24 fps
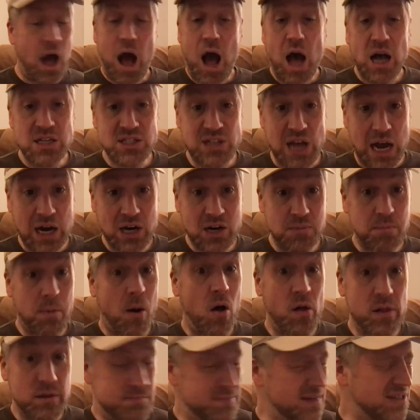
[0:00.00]
A soccer
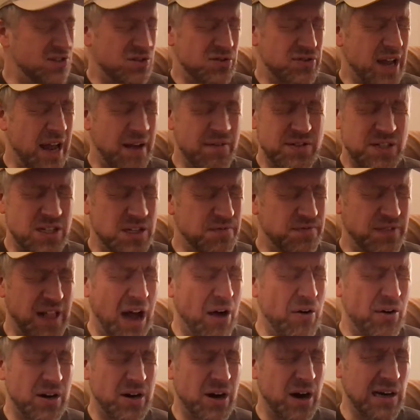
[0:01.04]
ball in Mr. Davis's
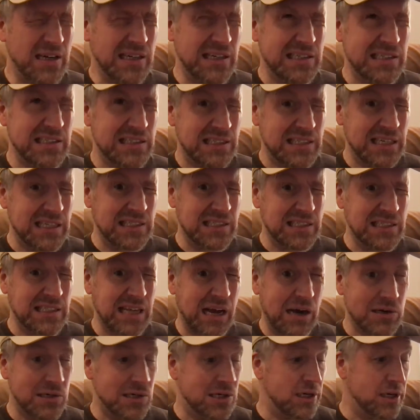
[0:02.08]
flower garden doesn't
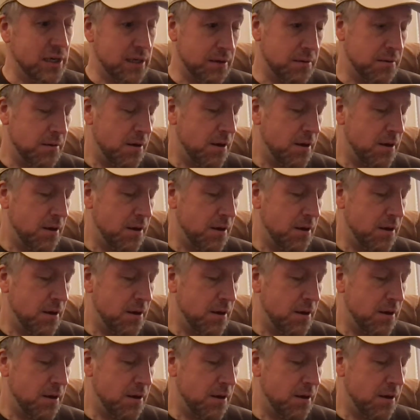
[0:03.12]
sound good.